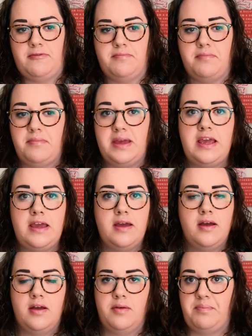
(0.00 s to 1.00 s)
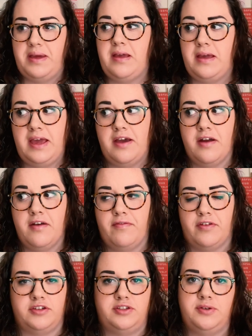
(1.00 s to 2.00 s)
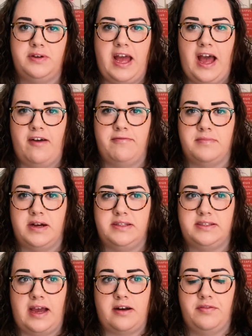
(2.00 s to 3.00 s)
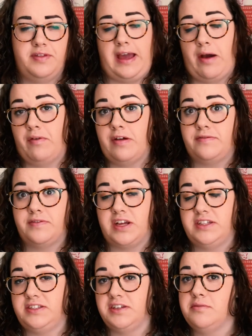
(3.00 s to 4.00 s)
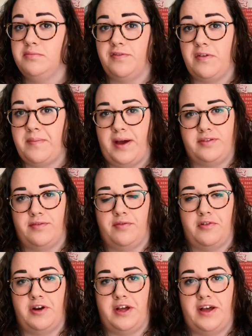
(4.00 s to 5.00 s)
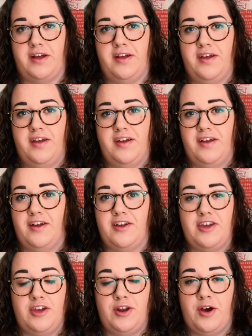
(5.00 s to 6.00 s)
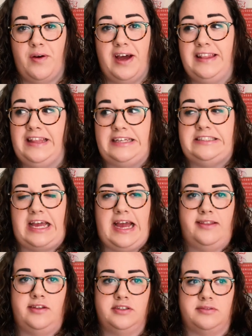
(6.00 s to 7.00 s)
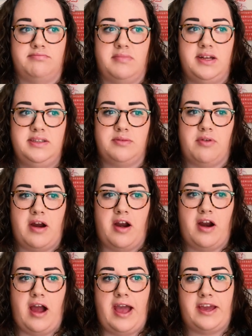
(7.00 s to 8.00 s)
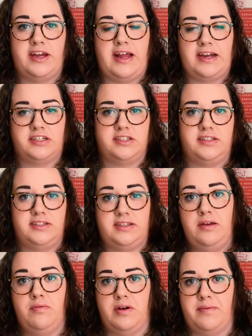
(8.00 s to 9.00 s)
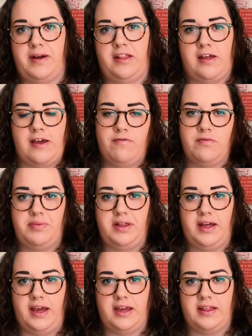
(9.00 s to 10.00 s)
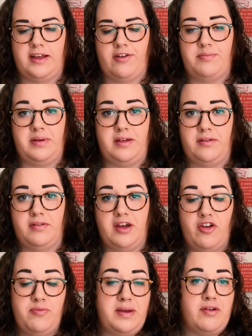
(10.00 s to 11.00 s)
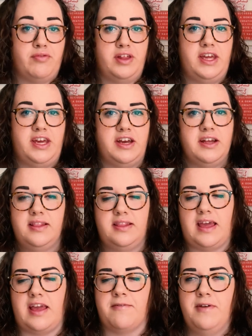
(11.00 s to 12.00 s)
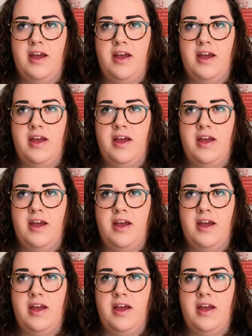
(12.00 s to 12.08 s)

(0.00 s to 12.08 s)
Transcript: Me being here for 2.5 months, I don't think I would have considered moving back to Florida, unless I had those months where I could actually see what my life would be like, and it would be a really good thing.